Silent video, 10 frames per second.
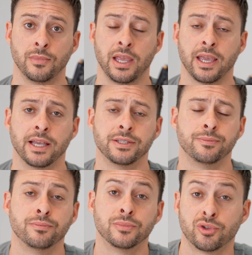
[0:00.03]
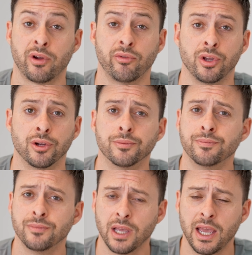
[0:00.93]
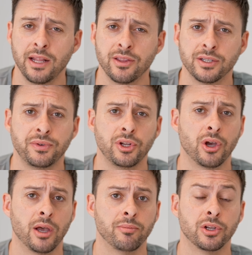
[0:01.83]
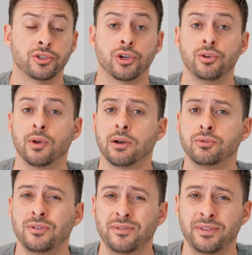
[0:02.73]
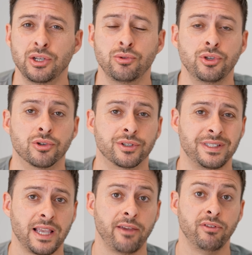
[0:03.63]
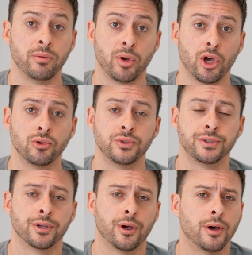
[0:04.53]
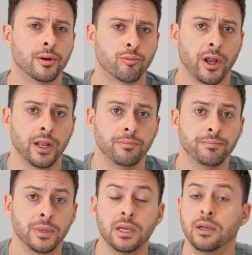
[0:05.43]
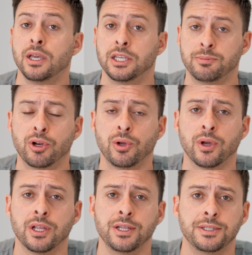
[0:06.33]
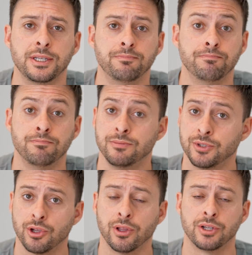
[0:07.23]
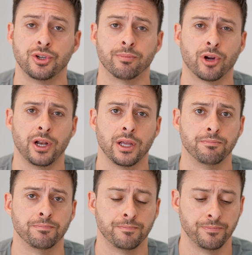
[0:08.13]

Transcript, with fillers: Hey guys, Trevor here. And in this video, I'm gonna show you how to view your saved posts on Reddit. It's pretty quick and easy, so let's jump right in.